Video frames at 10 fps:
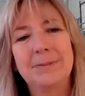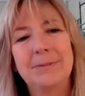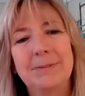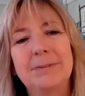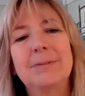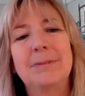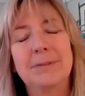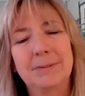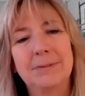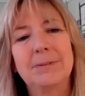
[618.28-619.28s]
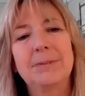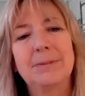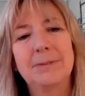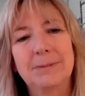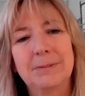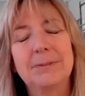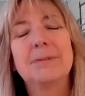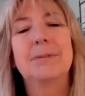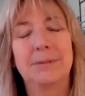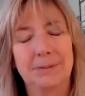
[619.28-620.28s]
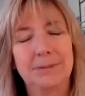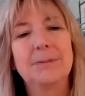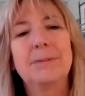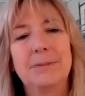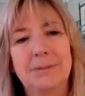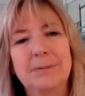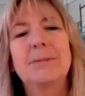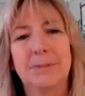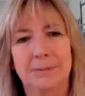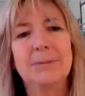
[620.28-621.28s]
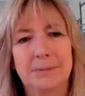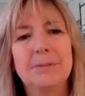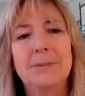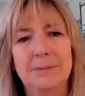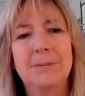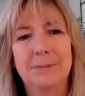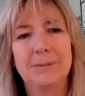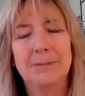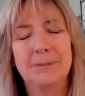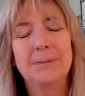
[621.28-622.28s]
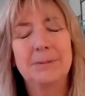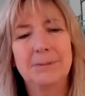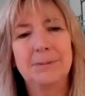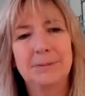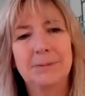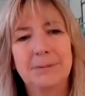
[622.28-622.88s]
(not speaking)